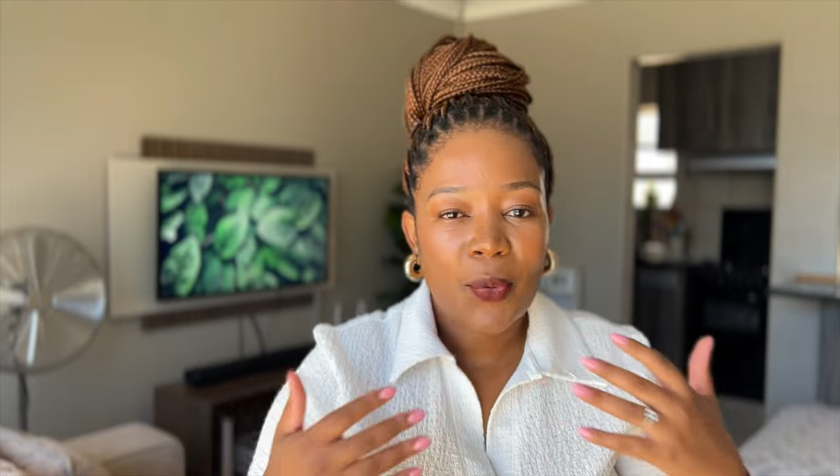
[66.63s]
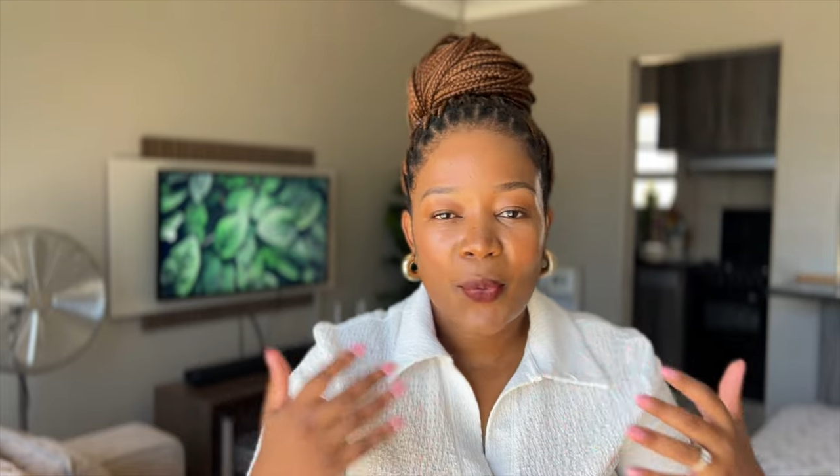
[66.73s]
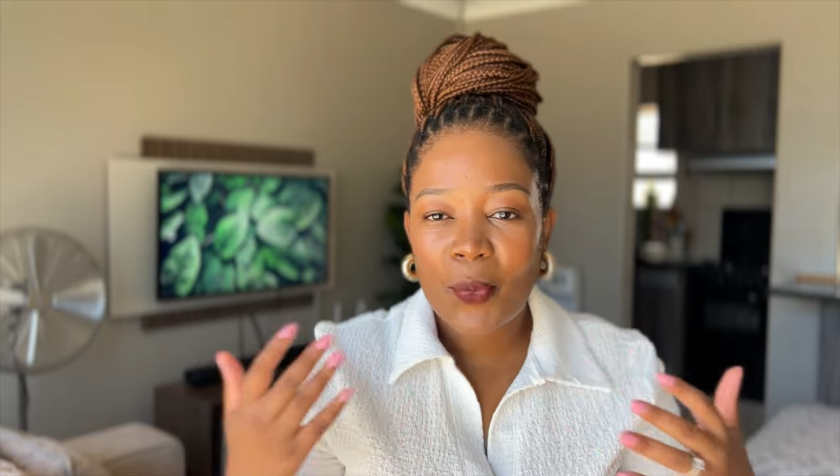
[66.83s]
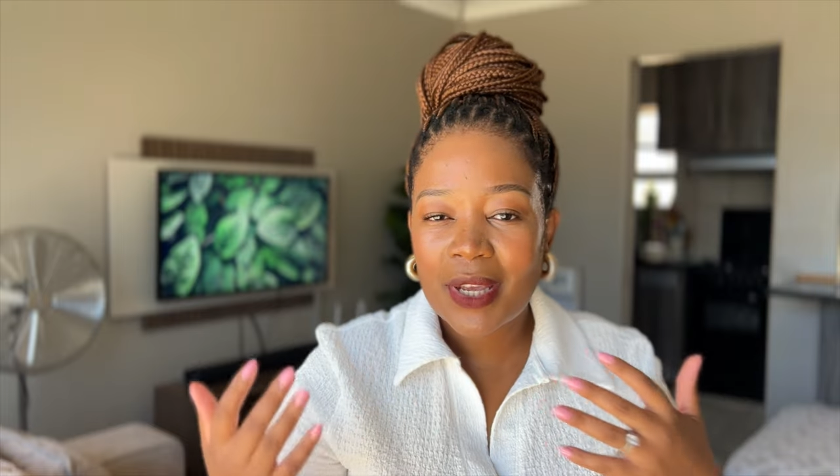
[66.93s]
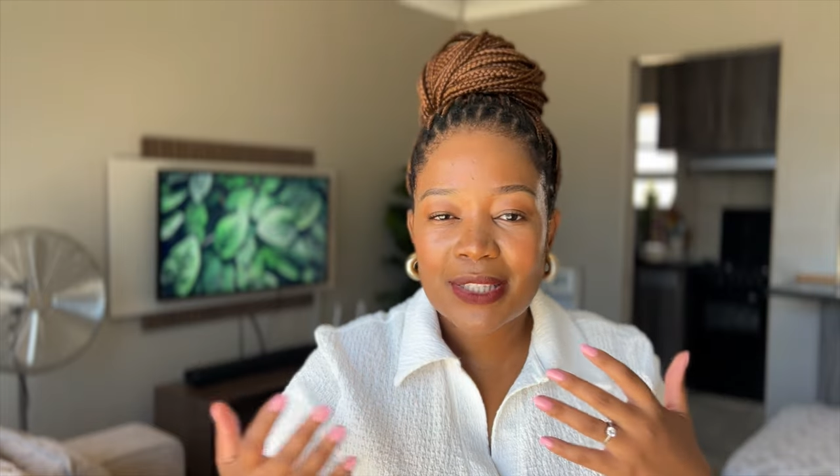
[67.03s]

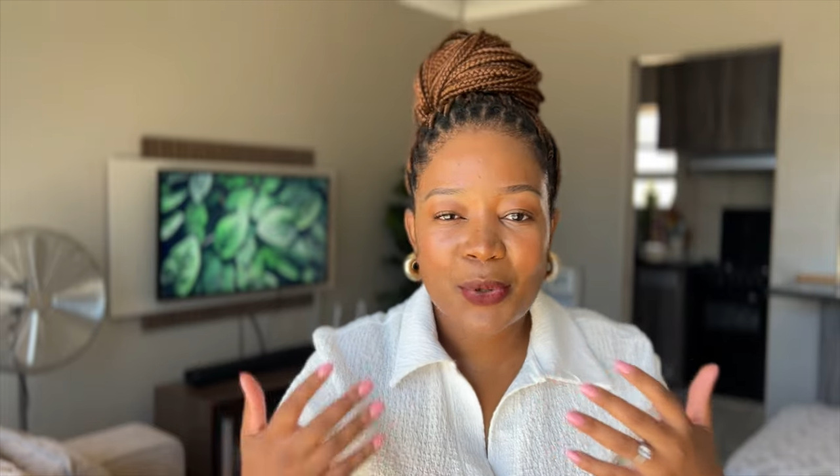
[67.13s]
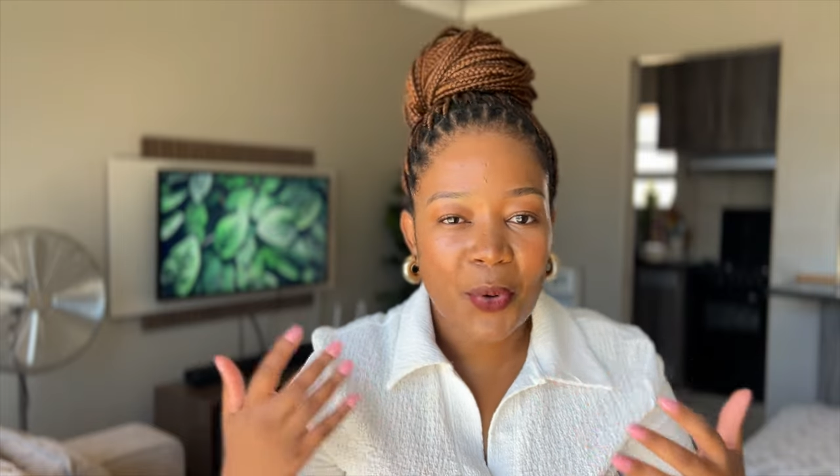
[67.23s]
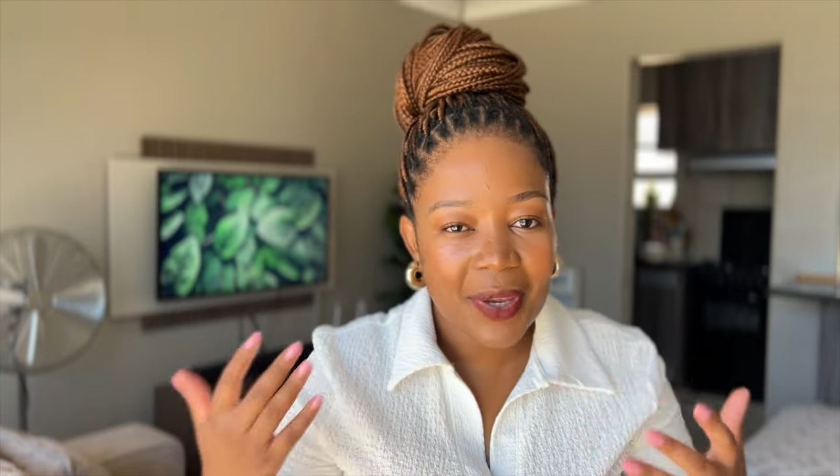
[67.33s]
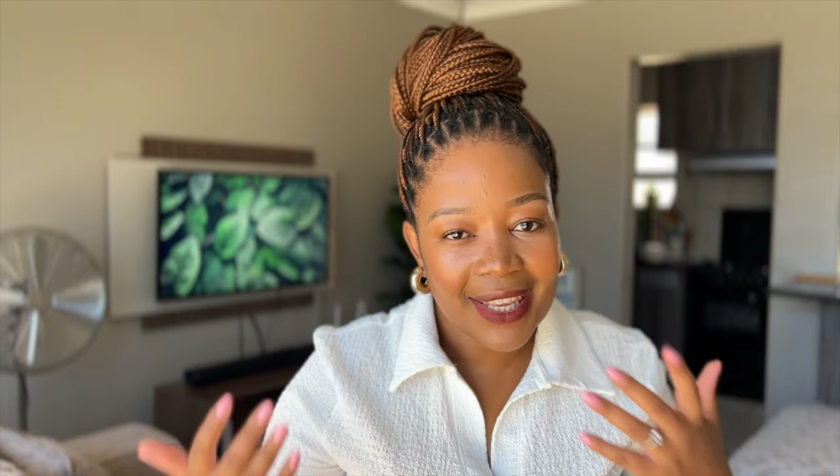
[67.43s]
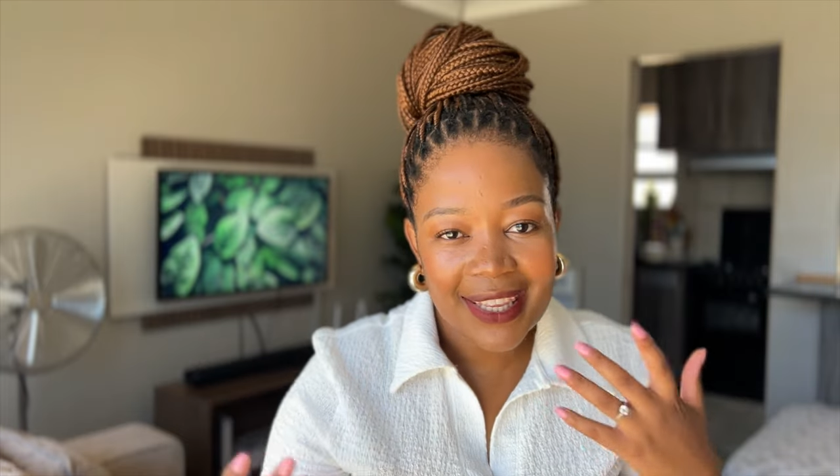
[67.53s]
where it's
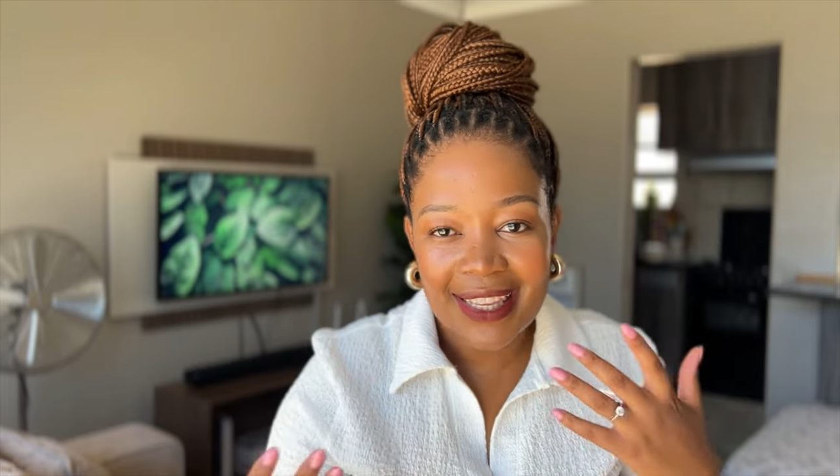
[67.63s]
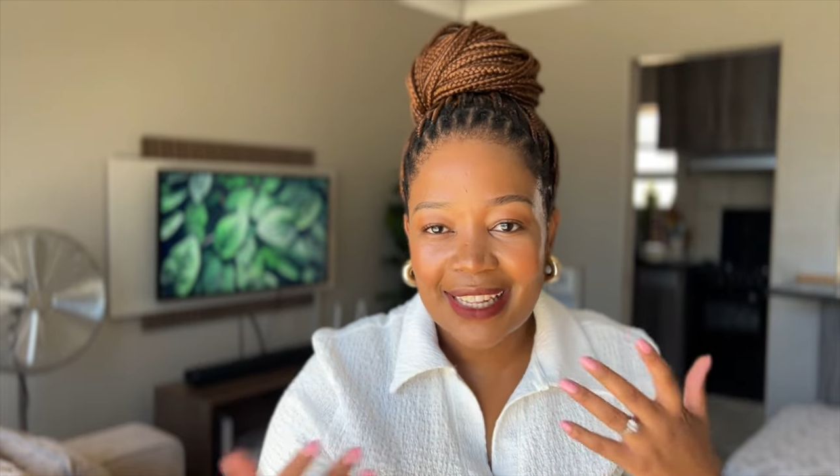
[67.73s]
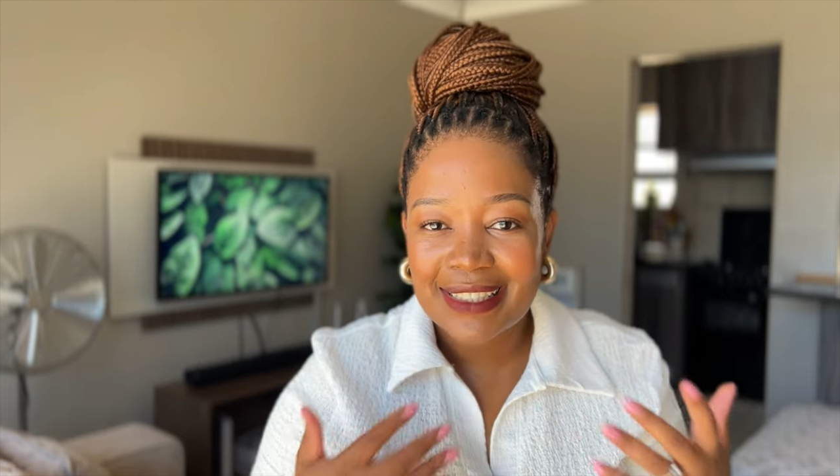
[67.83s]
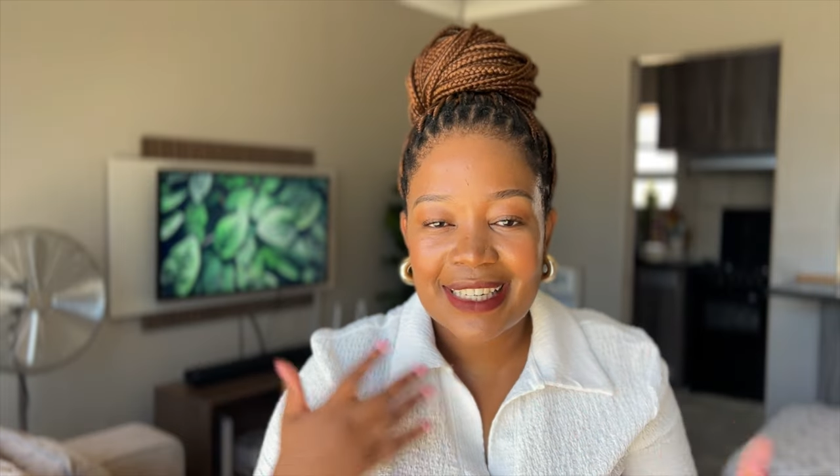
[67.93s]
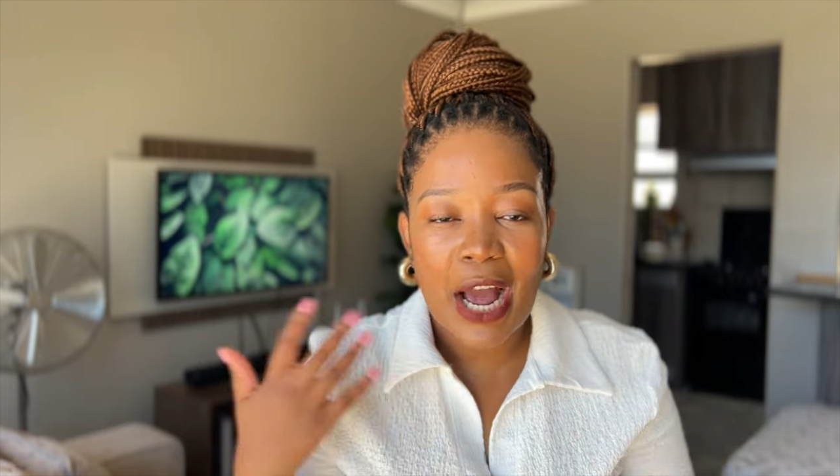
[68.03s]
going
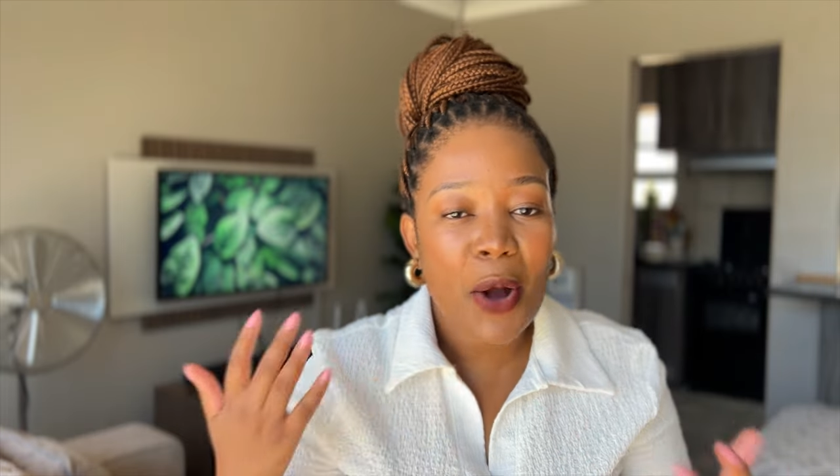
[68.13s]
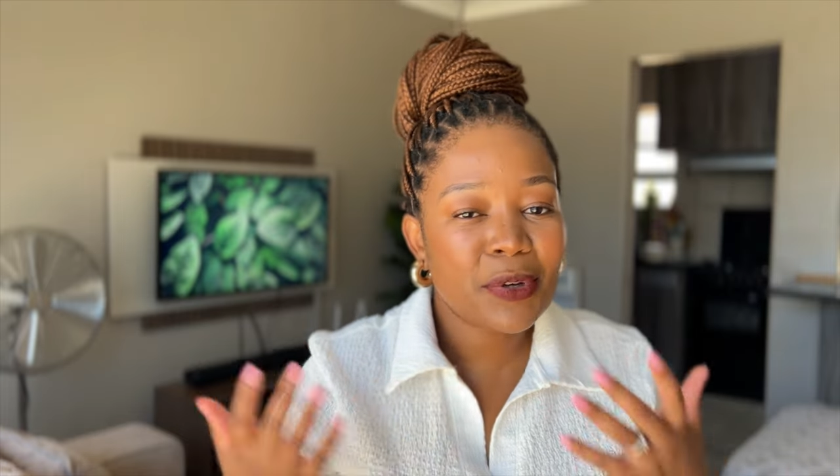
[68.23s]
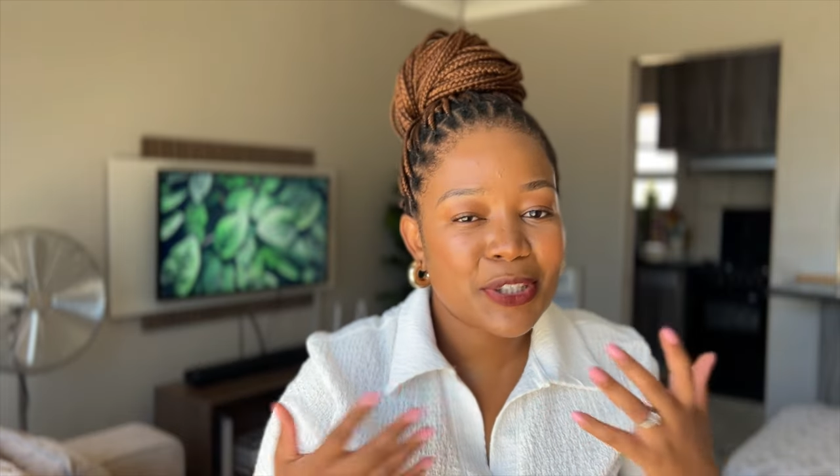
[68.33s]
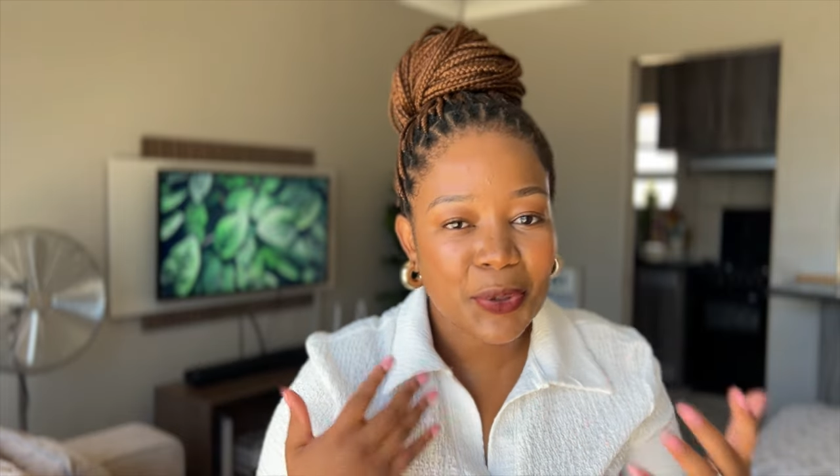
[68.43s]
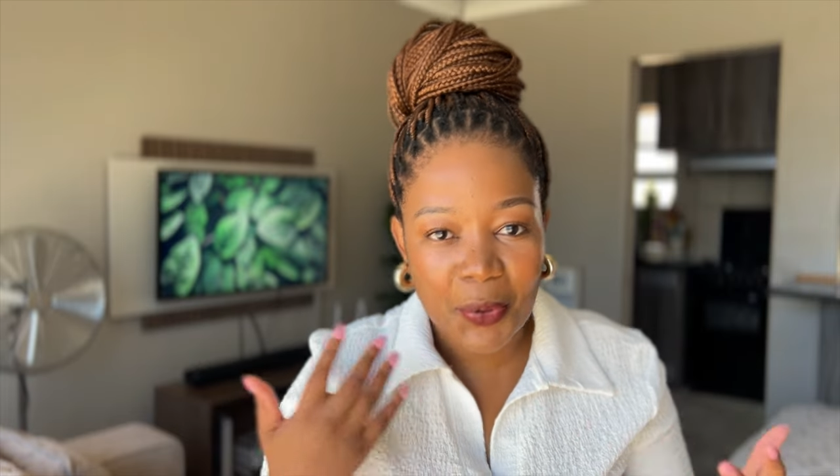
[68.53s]
and how
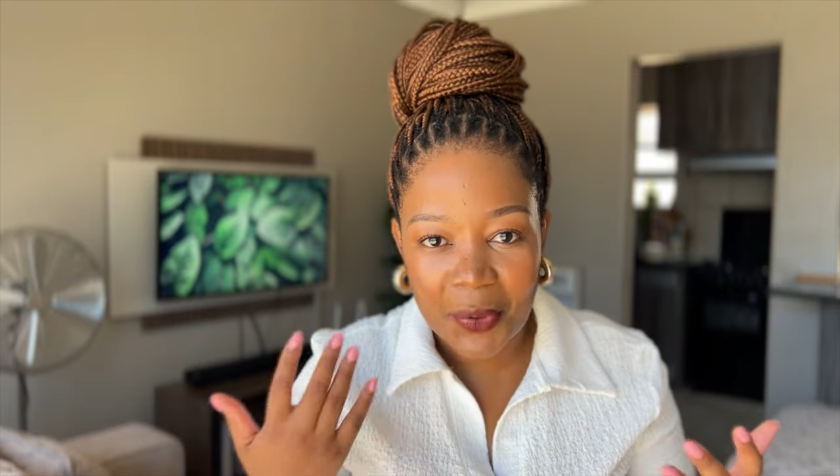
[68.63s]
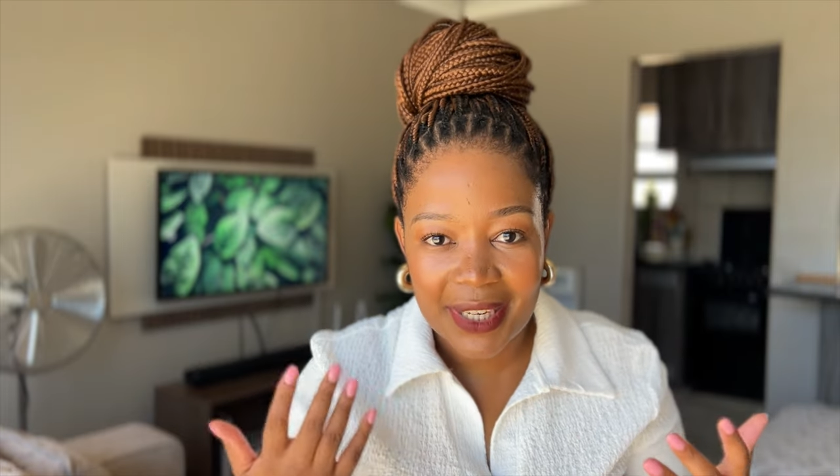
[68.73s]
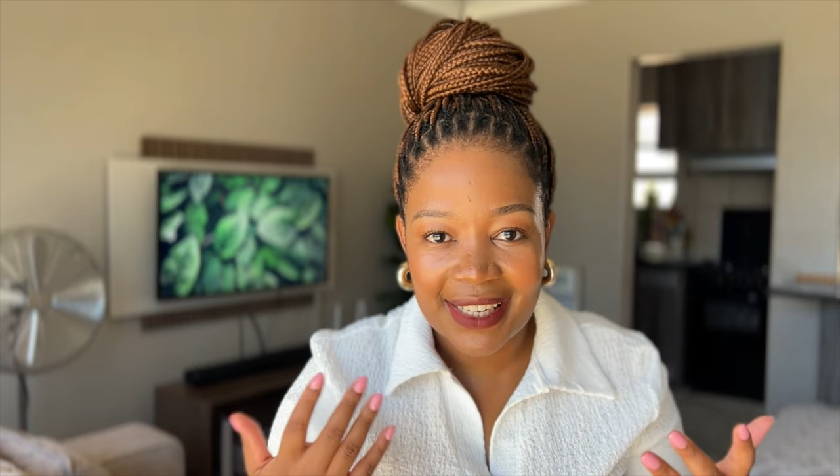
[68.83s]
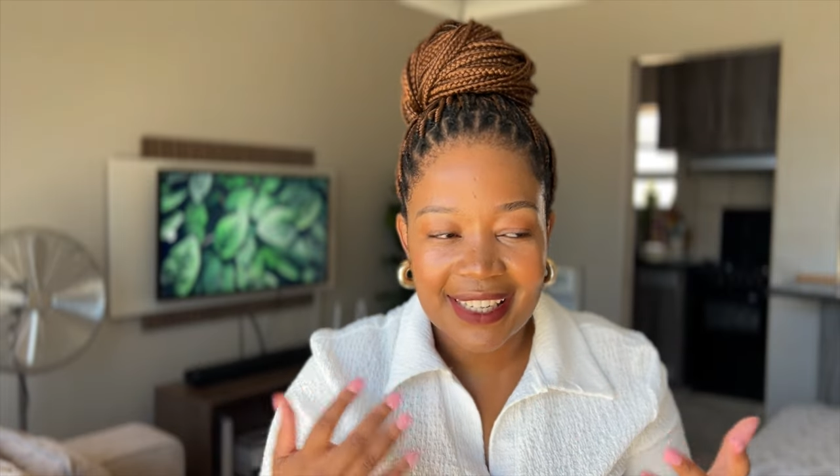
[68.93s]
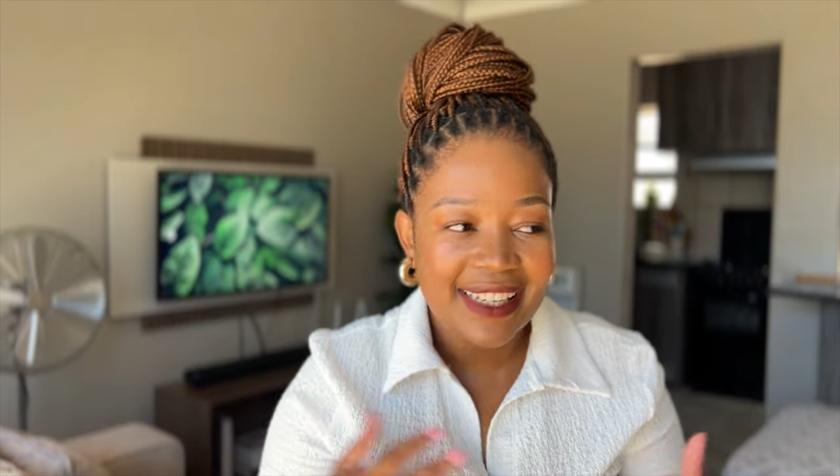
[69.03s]
it's
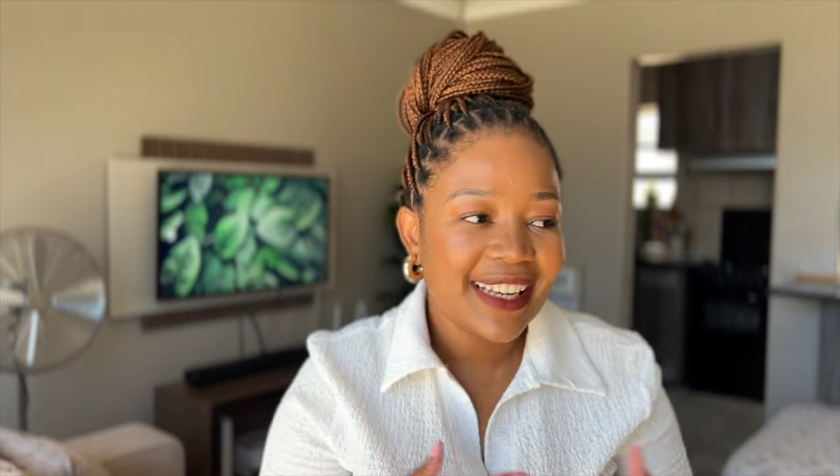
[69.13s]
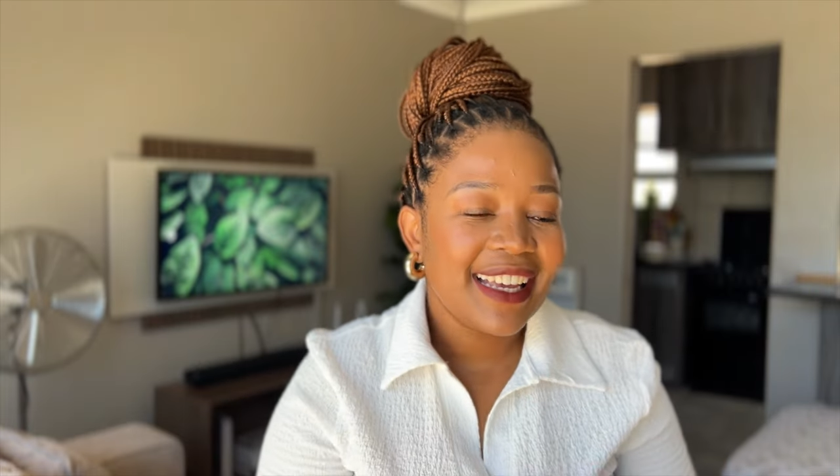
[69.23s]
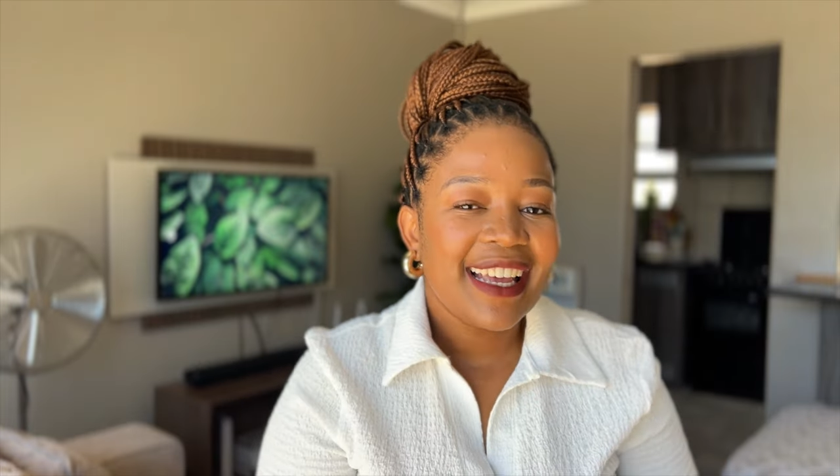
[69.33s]
going.